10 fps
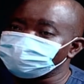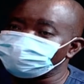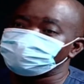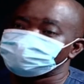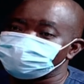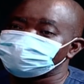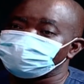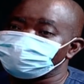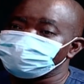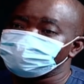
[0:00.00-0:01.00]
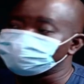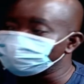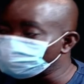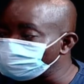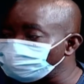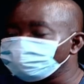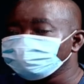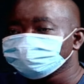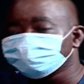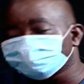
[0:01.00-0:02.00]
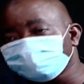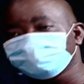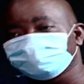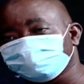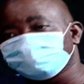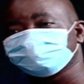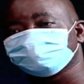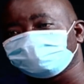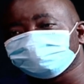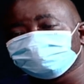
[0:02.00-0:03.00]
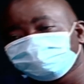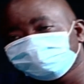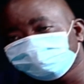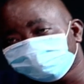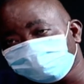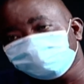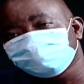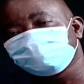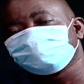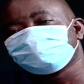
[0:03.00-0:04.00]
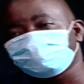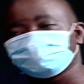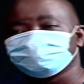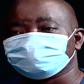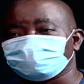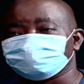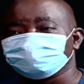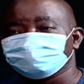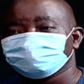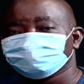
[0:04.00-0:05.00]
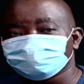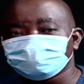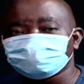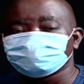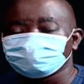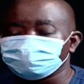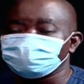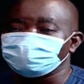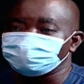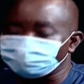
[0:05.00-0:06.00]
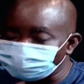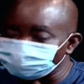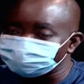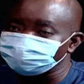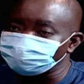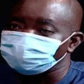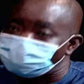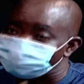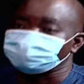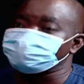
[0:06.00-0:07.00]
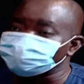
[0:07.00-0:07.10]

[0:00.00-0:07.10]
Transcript: a contractor to do to send water to site, to send uh, power to site, so that we, uh, the place will be habitable. And